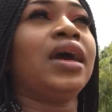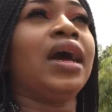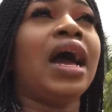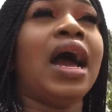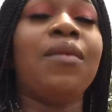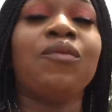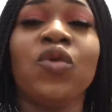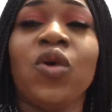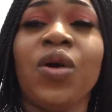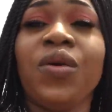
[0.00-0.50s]

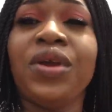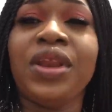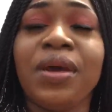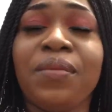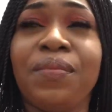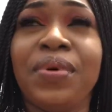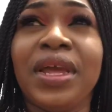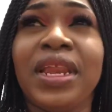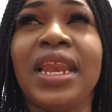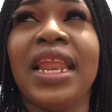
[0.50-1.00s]
I'm worried a
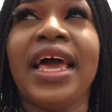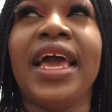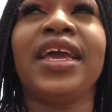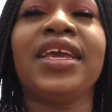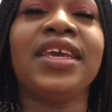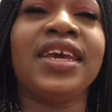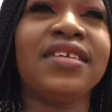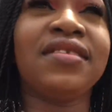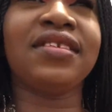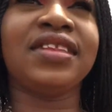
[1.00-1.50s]
bit like
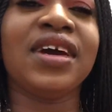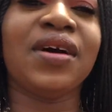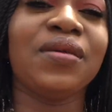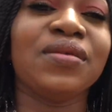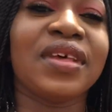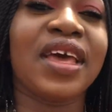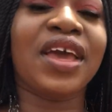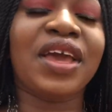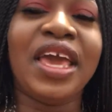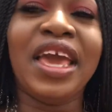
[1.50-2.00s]
yesterday I was
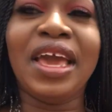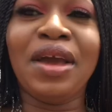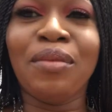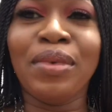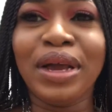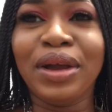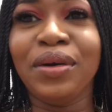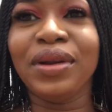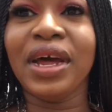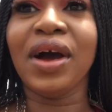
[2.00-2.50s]
like hey
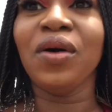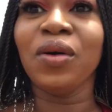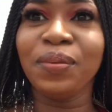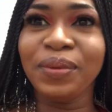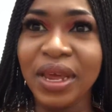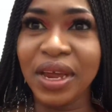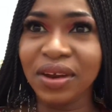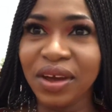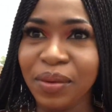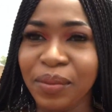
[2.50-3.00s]
my god I hope
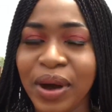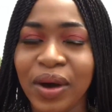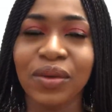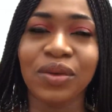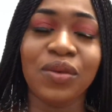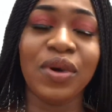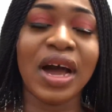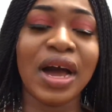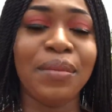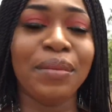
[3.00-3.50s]
they're not about
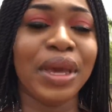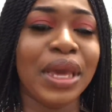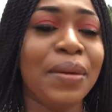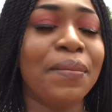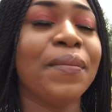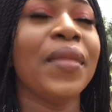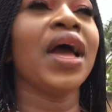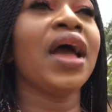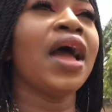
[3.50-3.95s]
to harm him